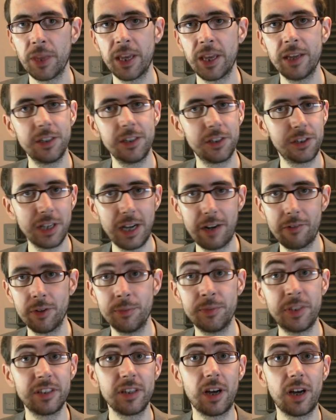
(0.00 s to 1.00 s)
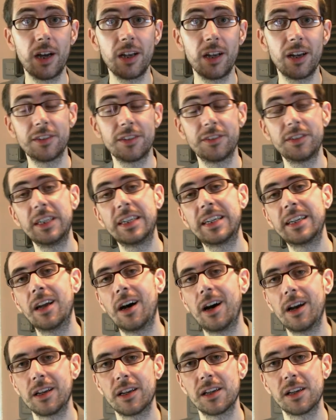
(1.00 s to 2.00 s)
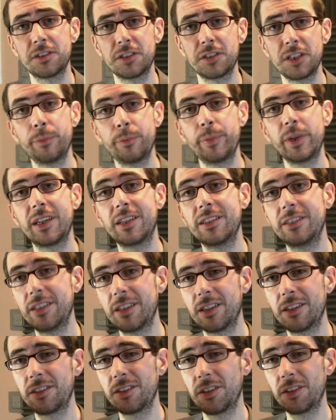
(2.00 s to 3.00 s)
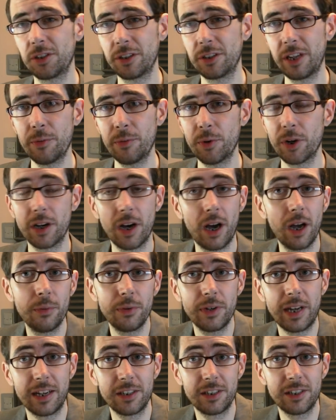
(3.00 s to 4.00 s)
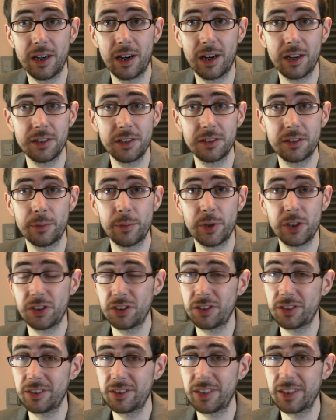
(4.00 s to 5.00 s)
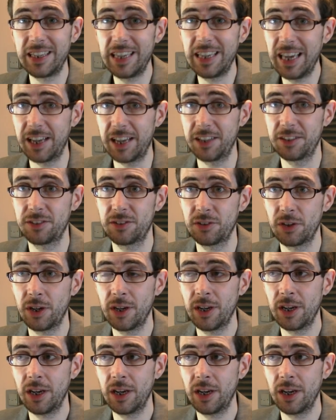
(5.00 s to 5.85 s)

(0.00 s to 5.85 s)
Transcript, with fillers: Is it chat rooms? Is it I R C? Can I R C be considered a social network? I would actually argue so much as to say yes,